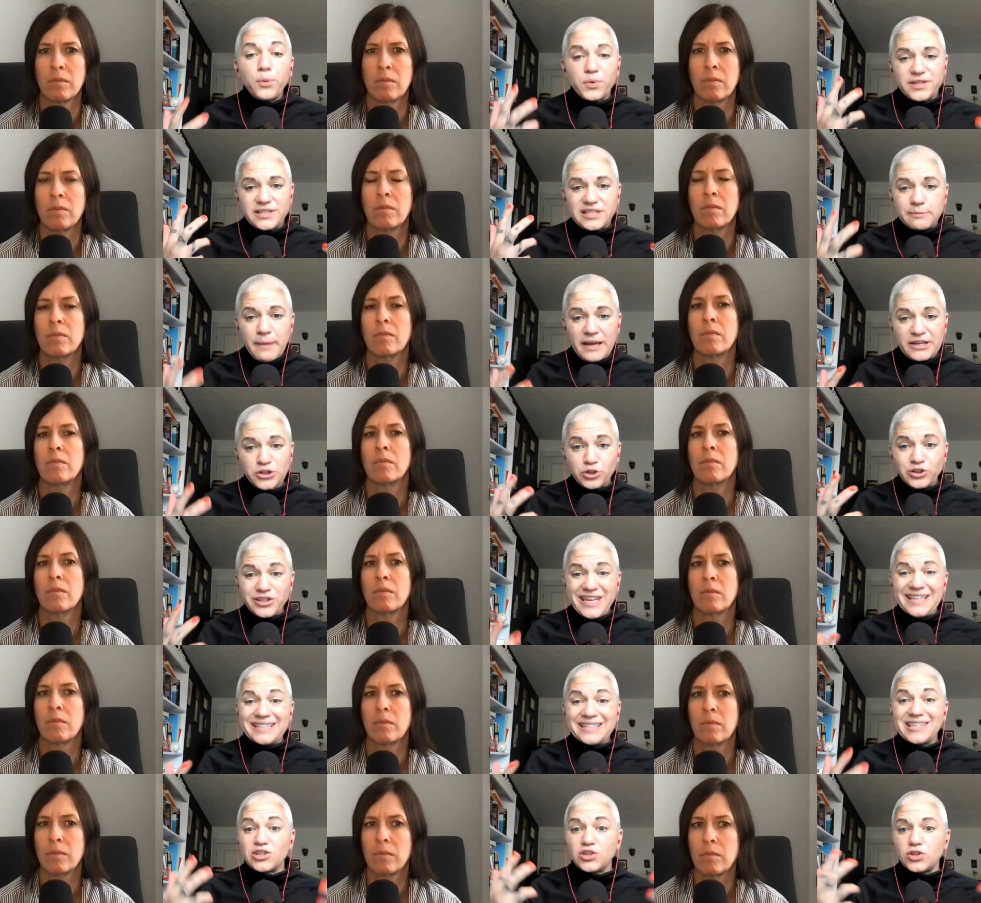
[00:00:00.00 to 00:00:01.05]
Speaker 1: with special
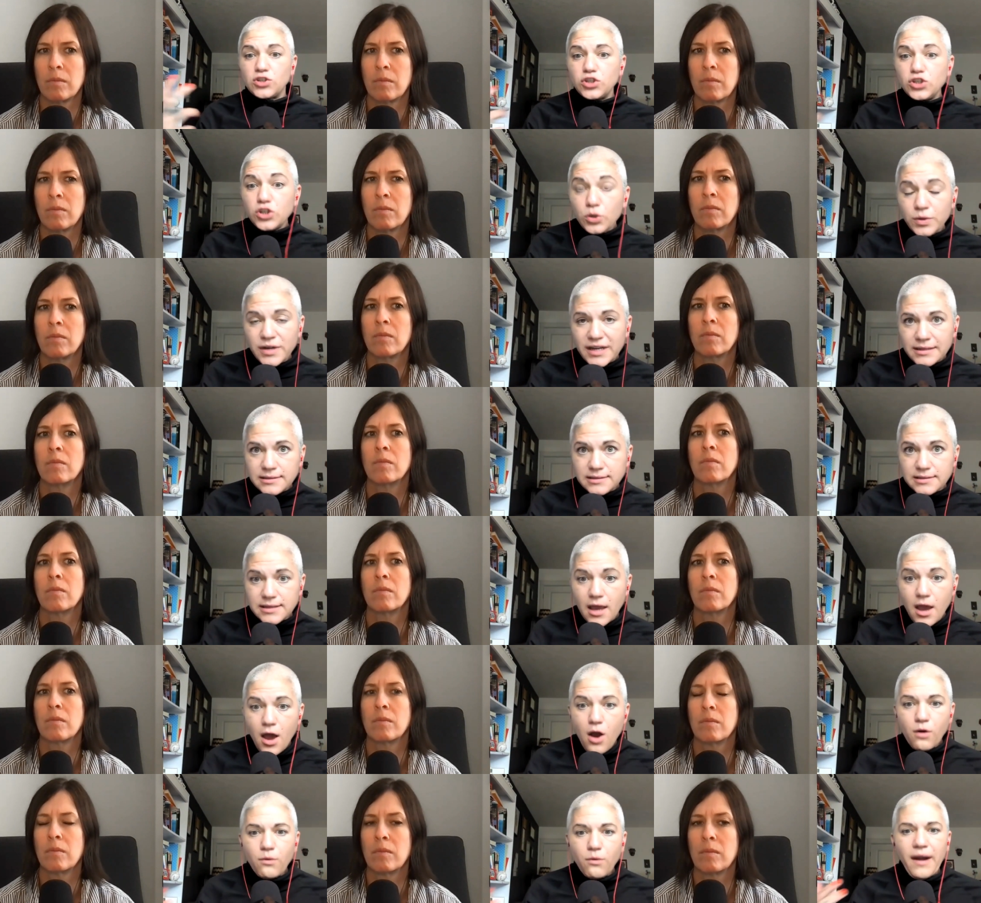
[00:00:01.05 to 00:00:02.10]
needs students,
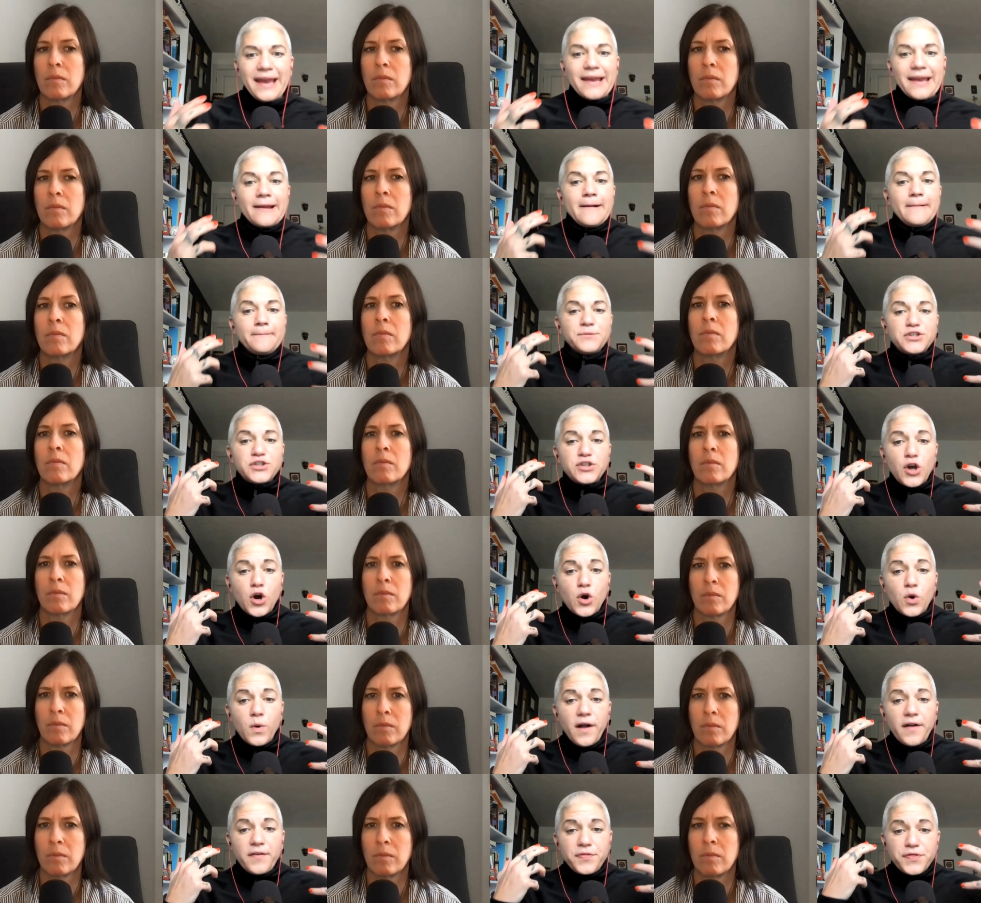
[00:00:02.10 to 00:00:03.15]
right?
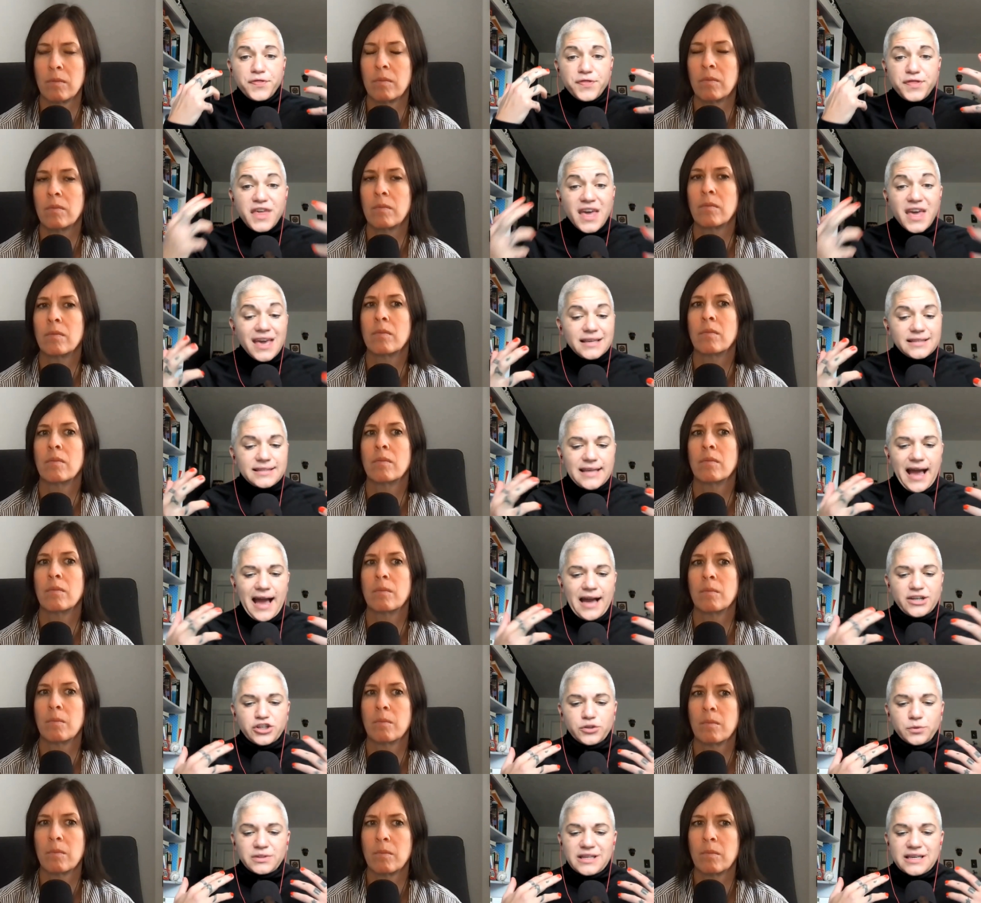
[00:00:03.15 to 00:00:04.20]
So this
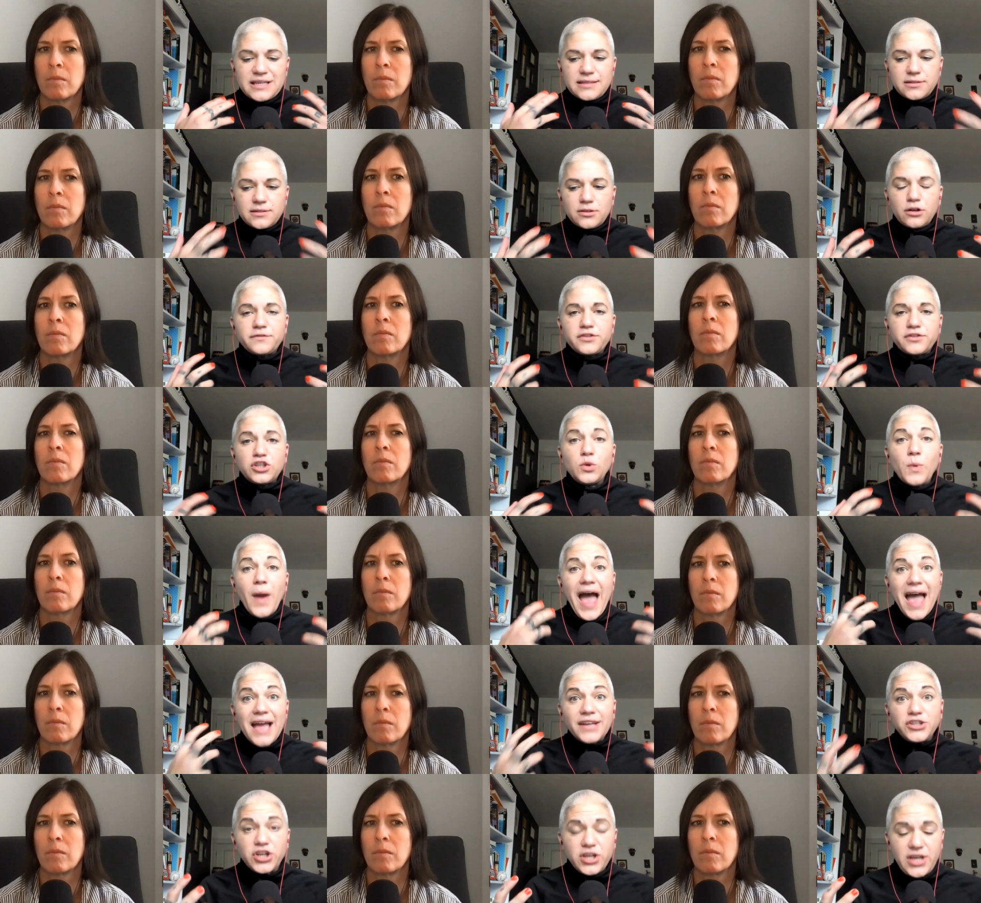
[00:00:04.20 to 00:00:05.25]
actually serves to
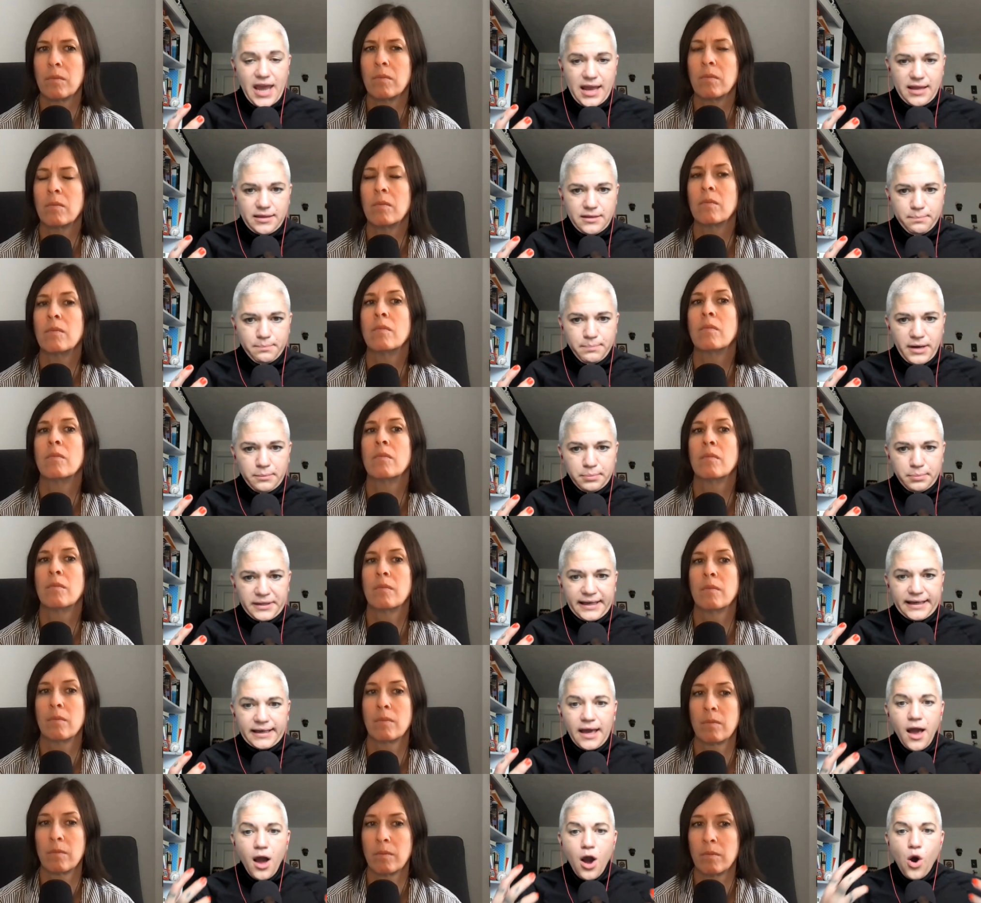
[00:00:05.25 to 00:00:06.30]
educate the public
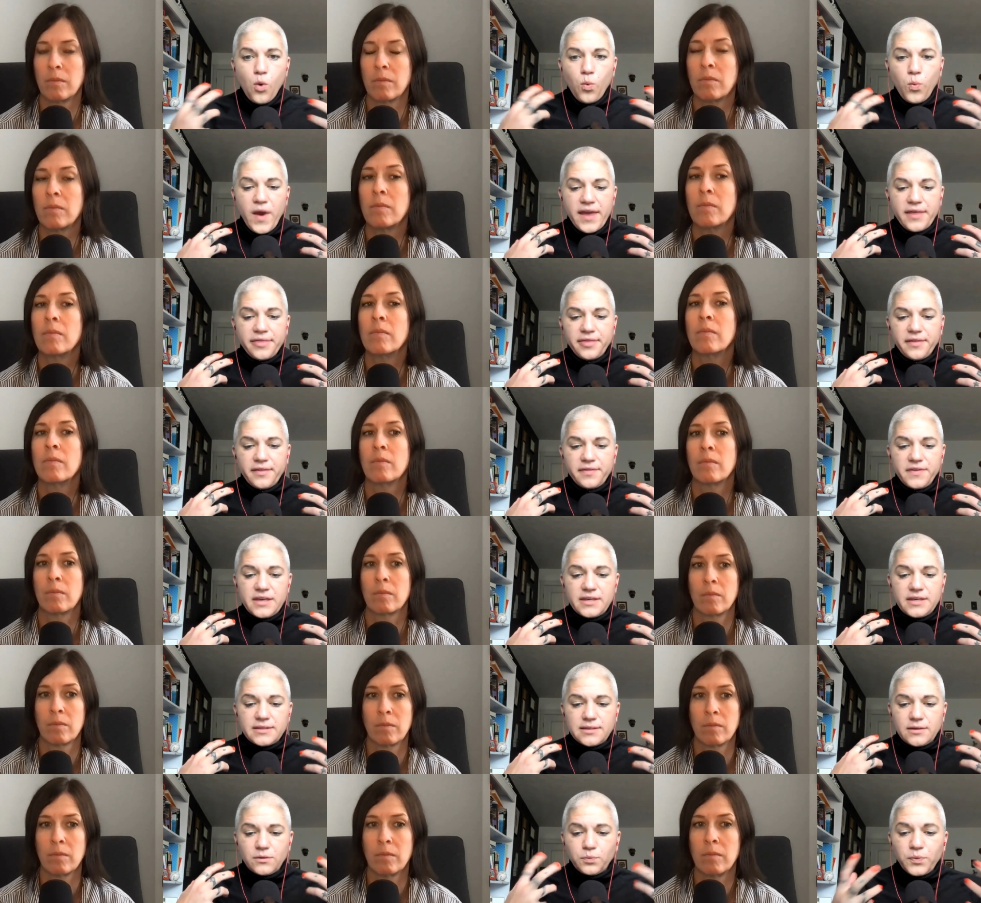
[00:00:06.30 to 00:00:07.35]
with
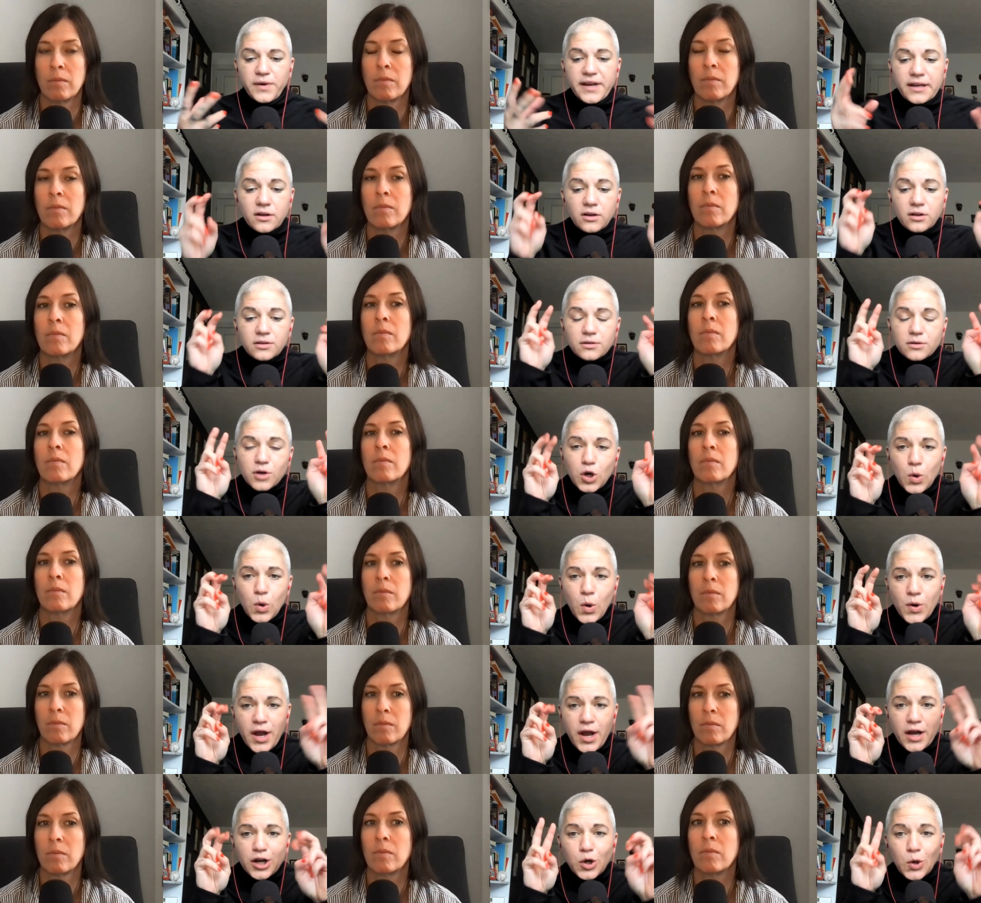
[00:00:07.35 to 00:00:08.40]
these real quote
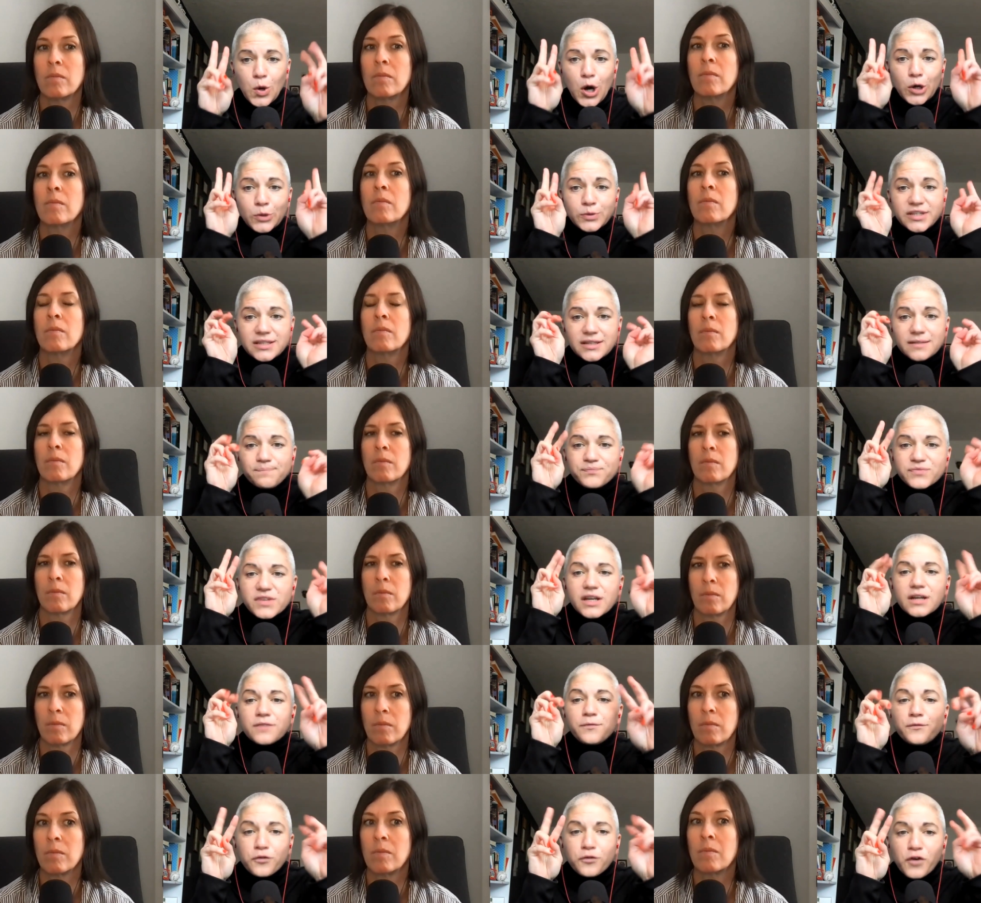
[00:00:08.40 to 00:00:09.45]
unquote
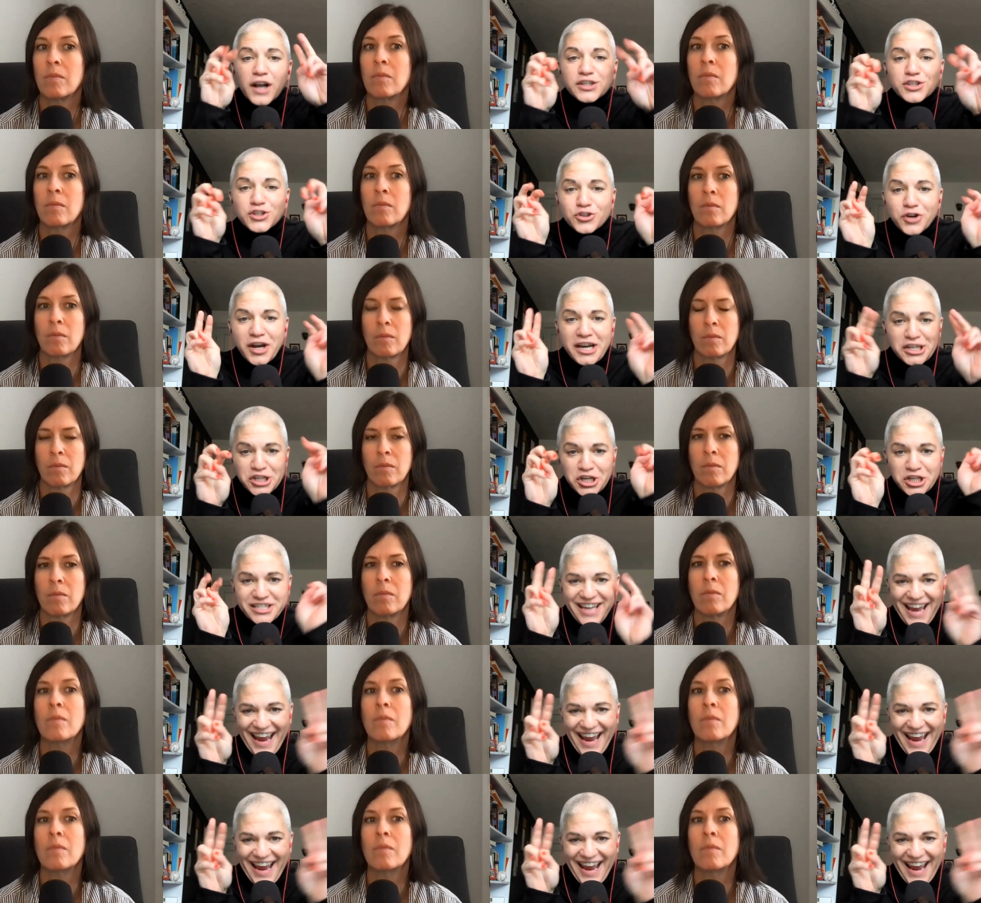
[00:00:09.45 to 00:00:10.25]
frustrations